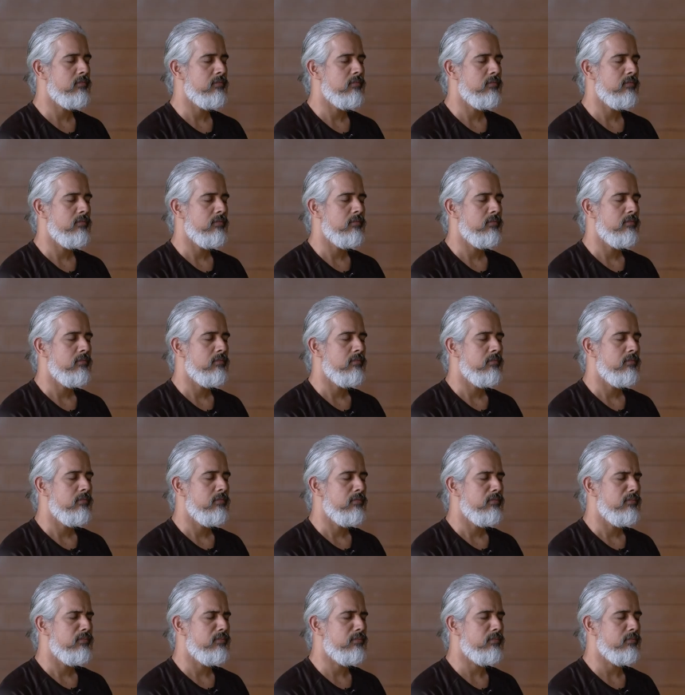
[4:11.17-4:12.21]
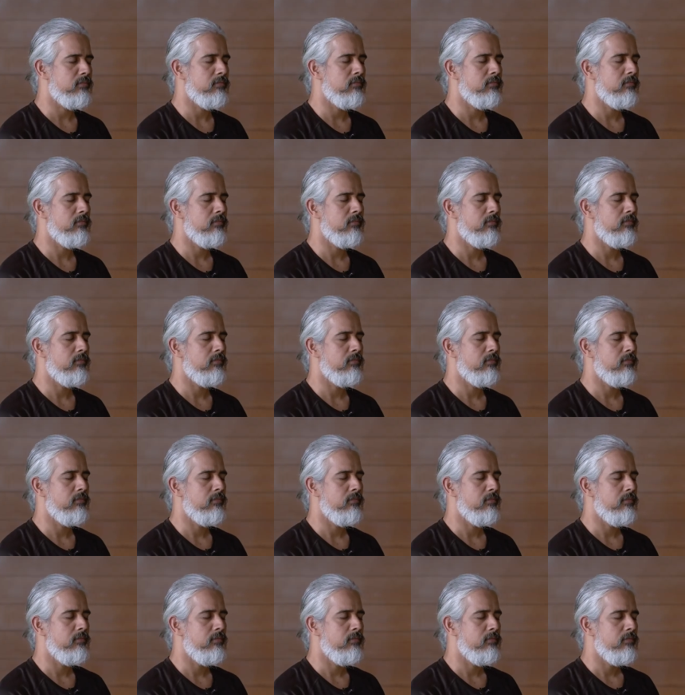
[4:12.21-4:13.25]

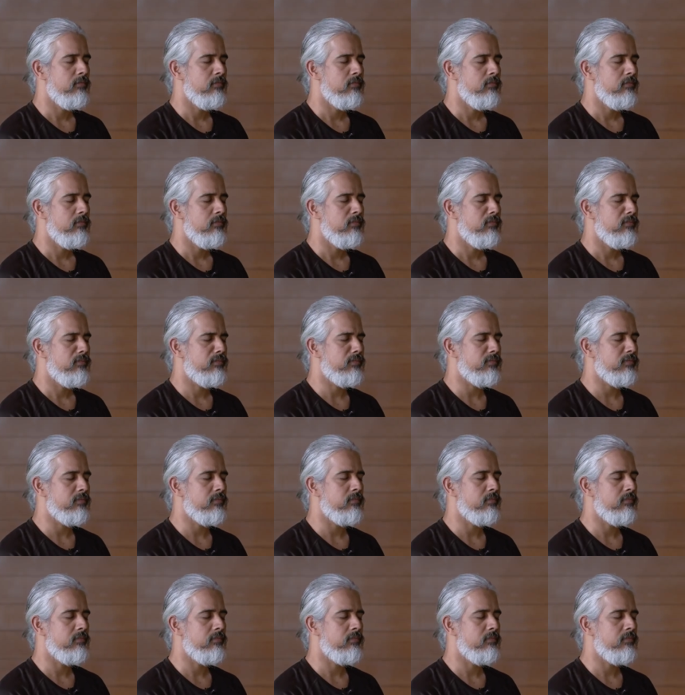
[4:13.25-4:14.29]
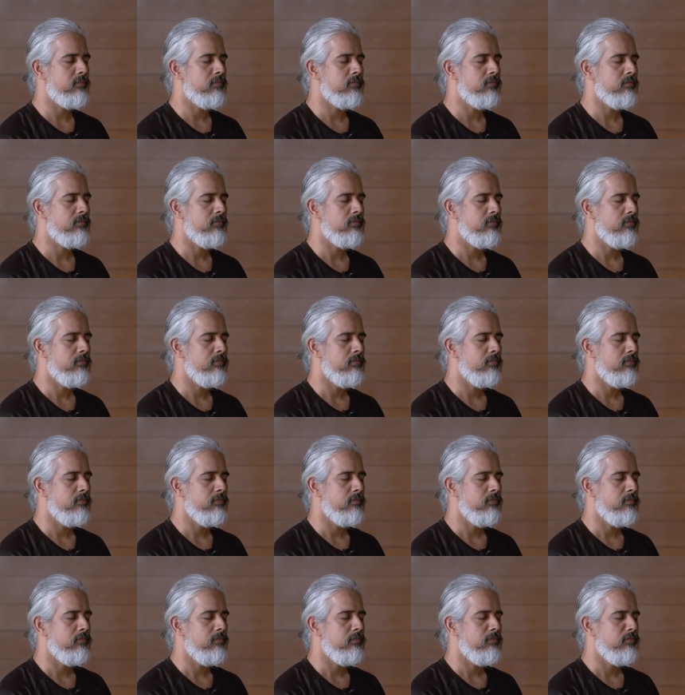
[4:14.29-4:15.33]

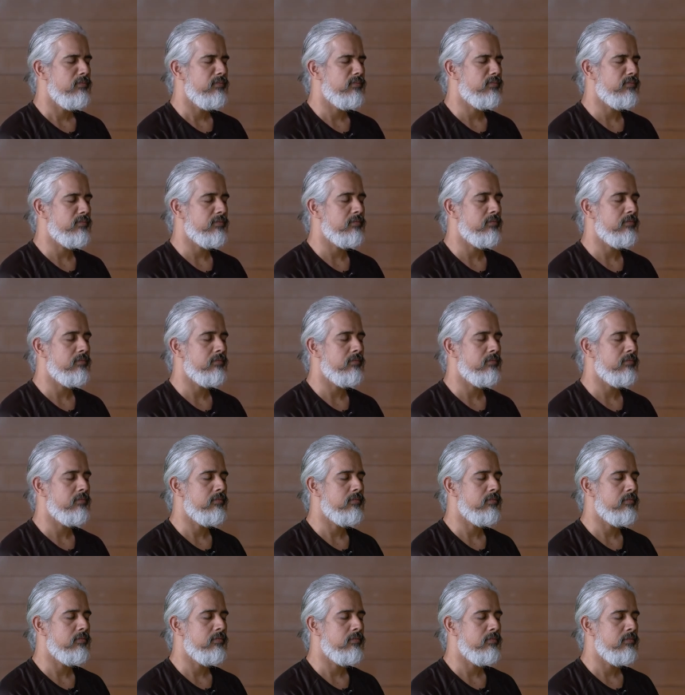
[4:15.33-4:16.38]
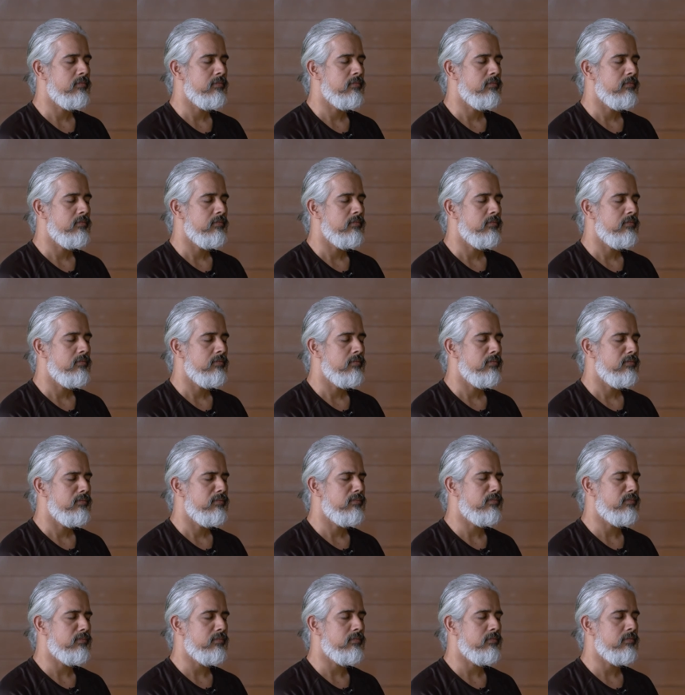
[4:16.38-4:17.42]

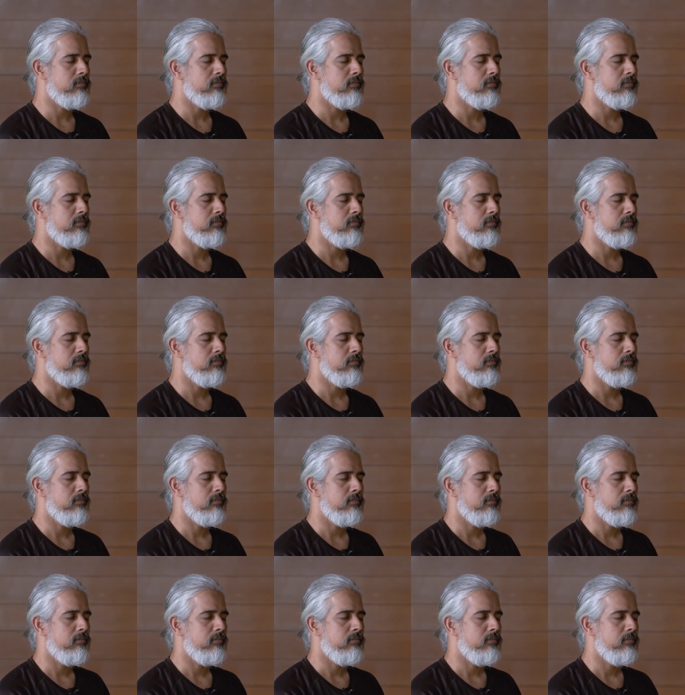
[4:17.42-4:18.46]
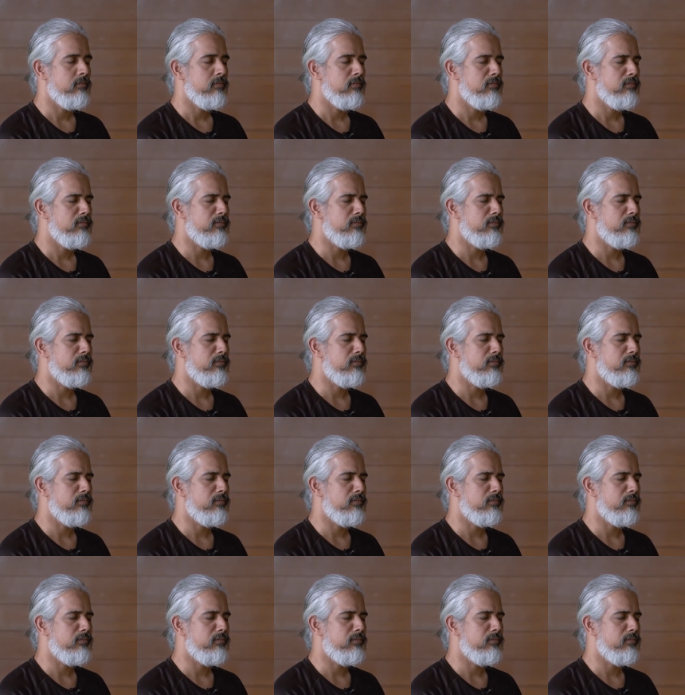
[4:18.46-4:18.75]
Nobody speaks.